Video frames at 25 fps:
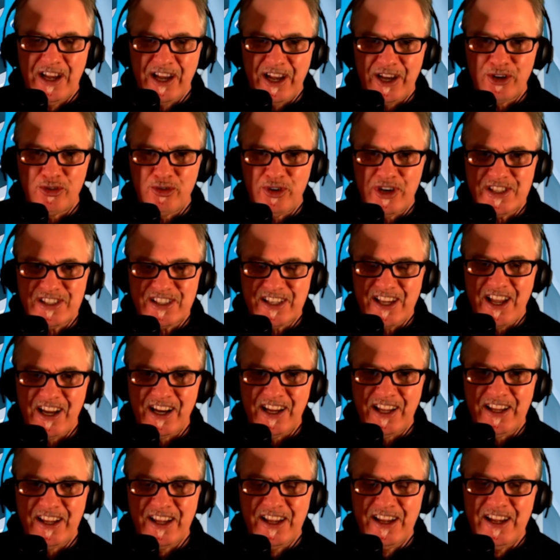and Grace
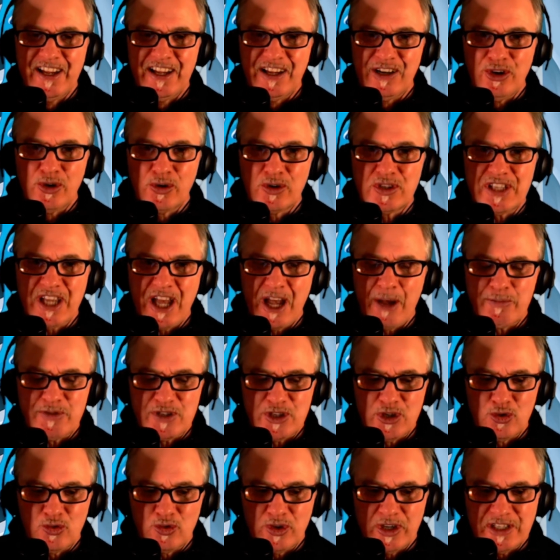Kelly looks
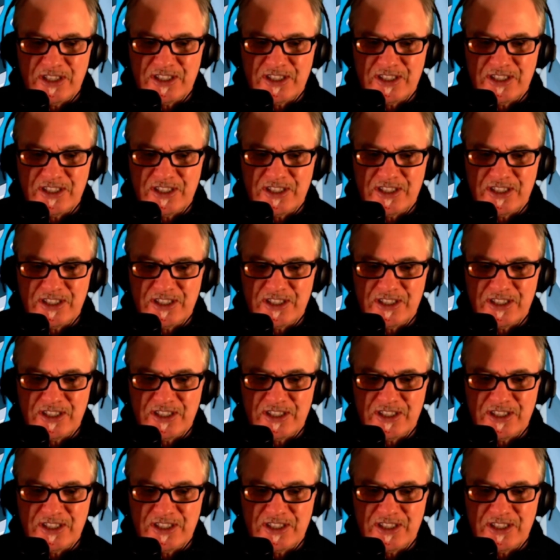absolutely